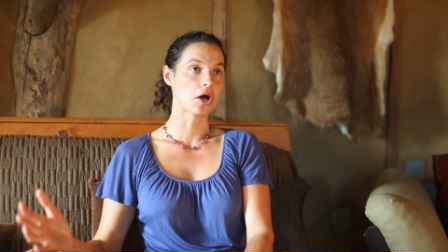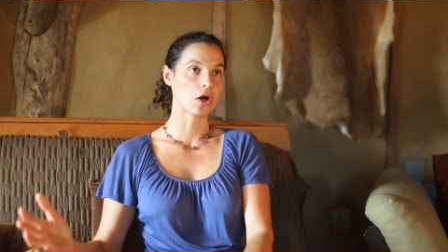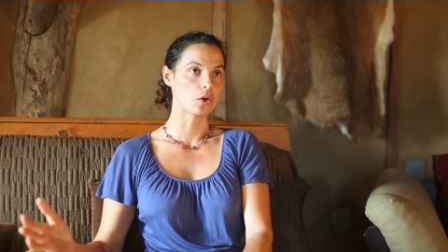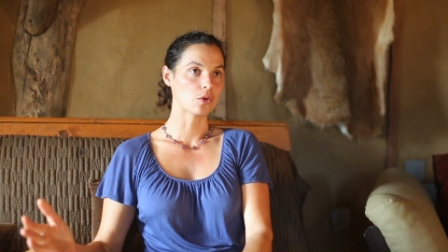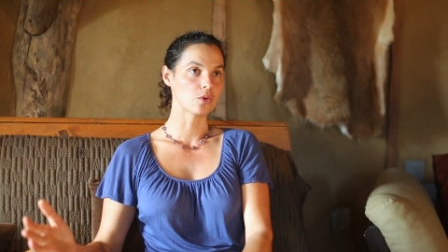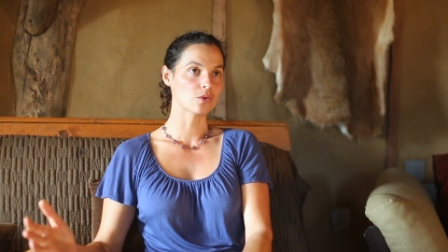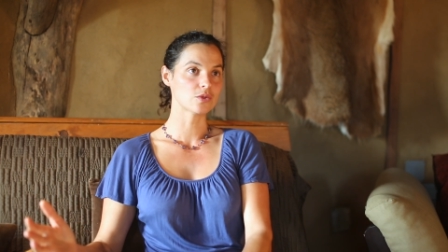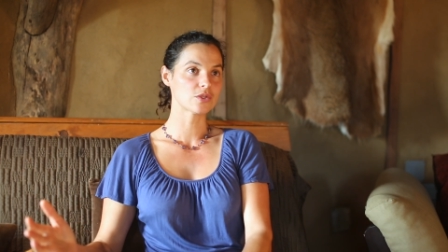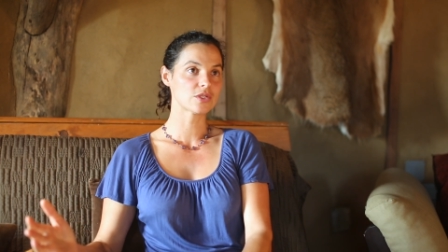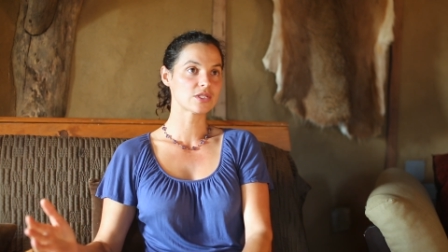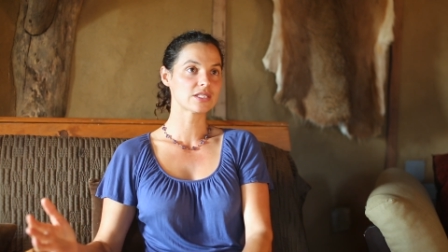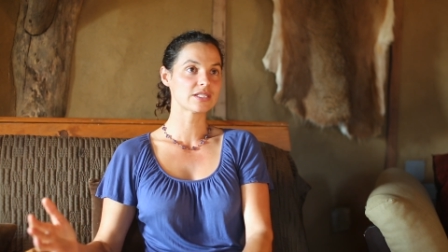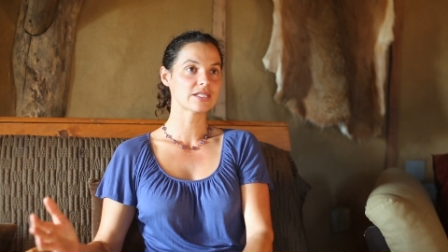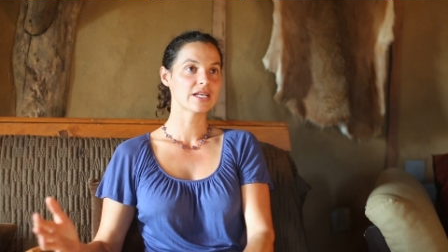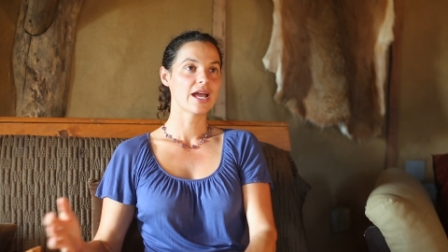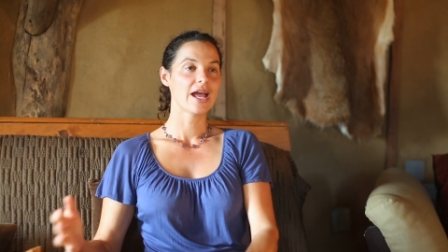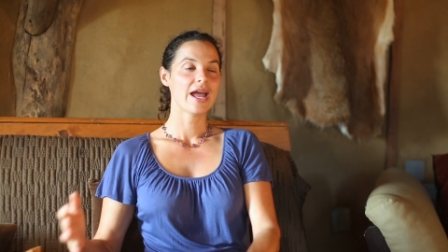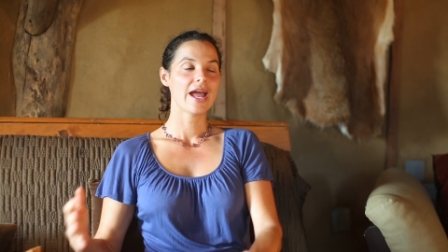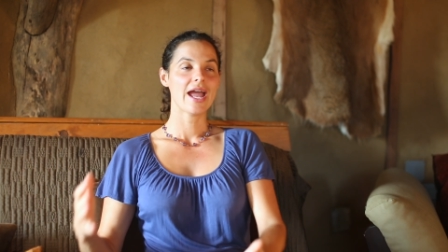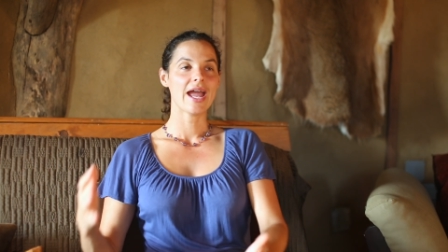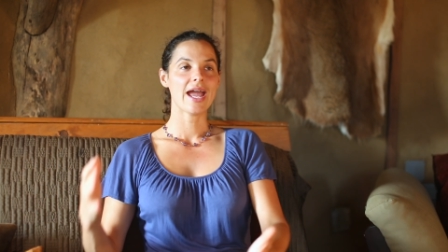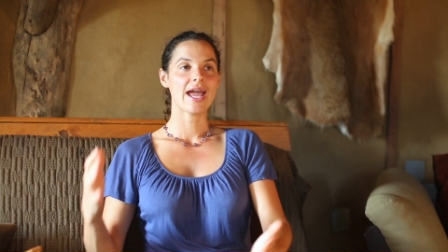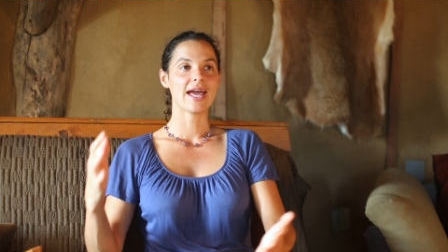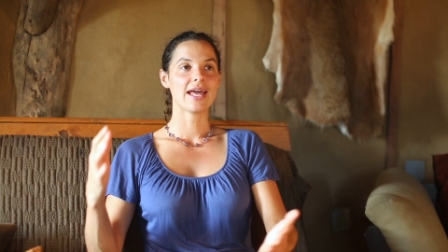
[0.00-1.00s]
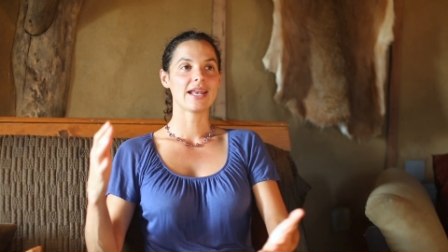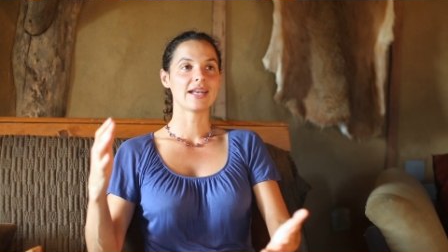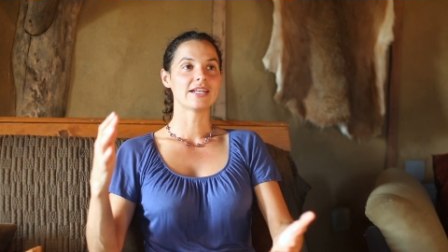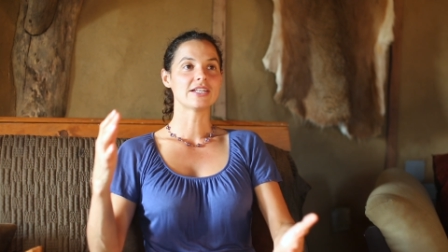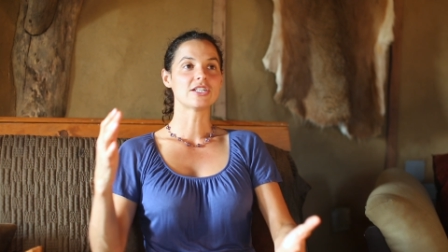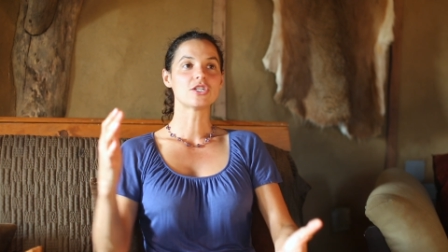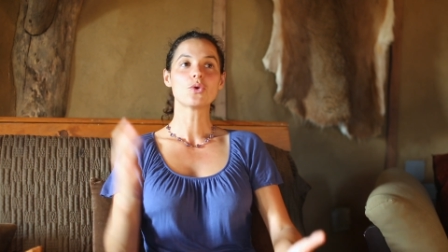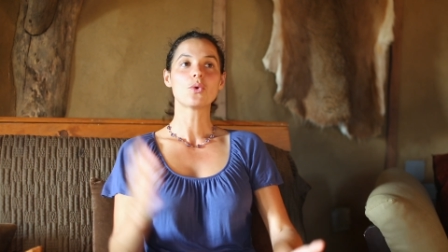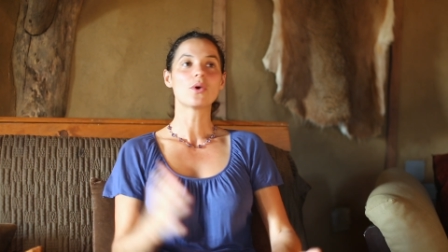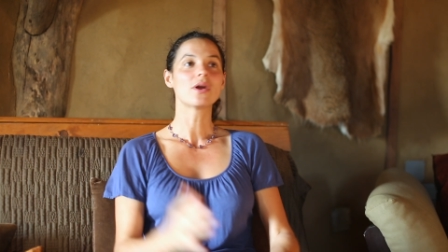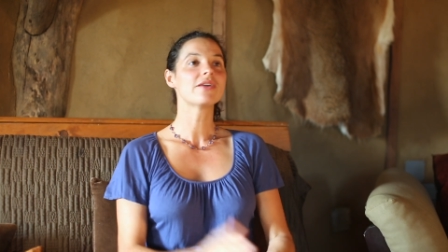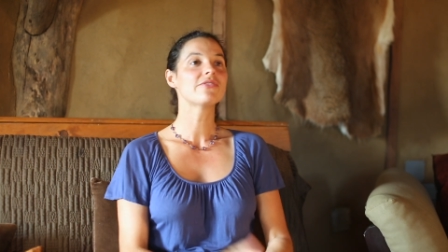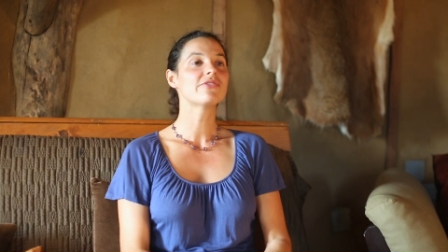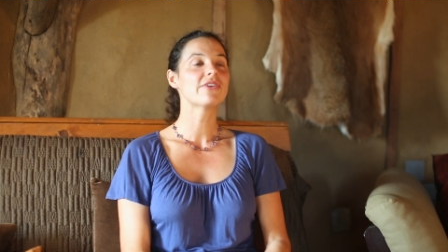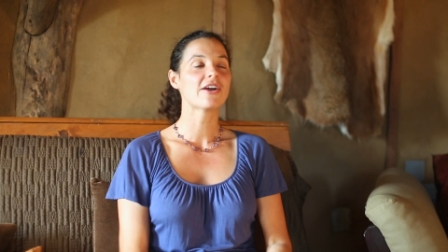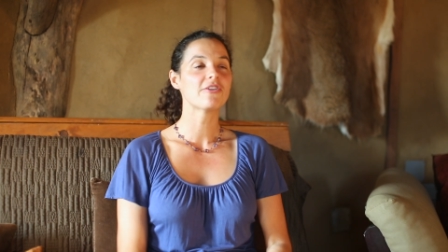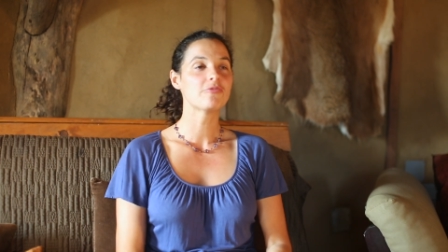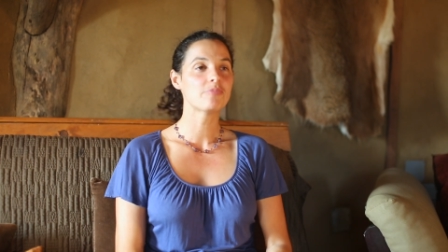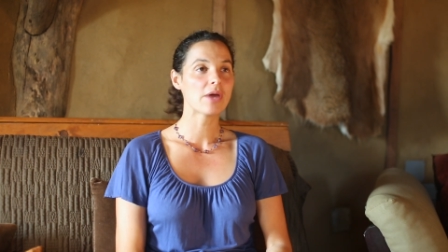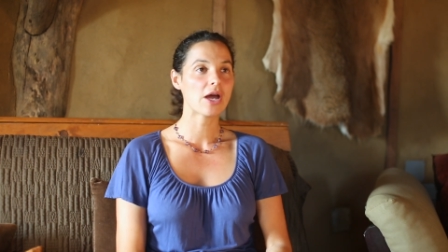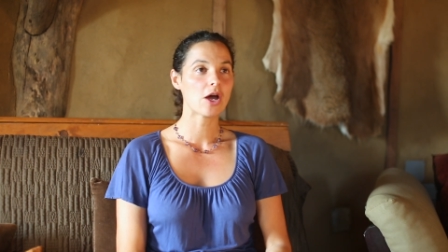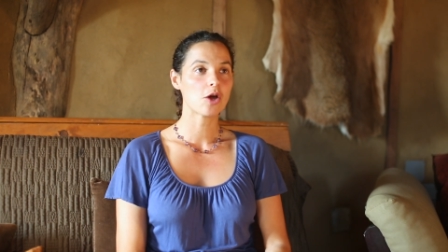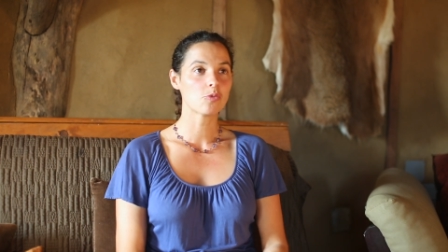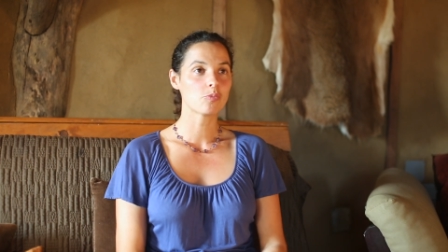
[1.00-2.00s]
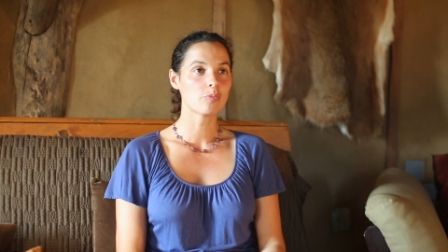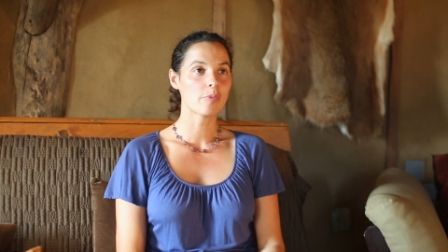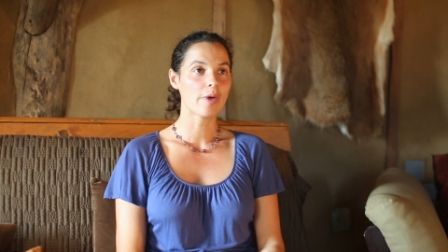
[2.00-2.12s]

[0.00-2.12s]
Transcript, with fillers: oats and a 25 pound